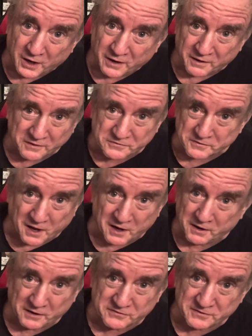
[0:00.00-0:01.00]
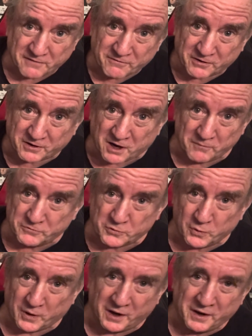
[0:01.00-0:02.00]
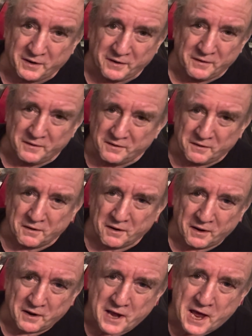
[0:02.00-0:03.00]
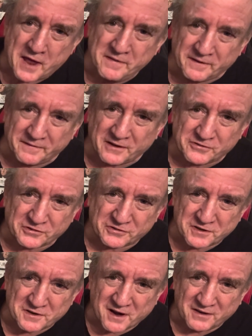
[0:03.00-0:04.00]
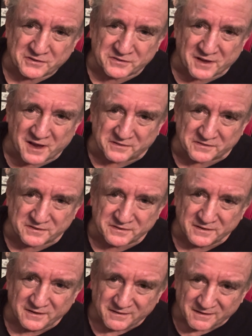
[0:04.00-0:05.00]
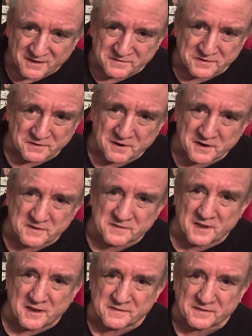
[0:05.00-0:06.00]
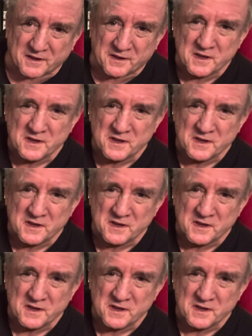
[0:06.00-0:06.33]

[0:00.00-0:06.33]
It's never come to an end, and that's just the United States. That's the United States, like,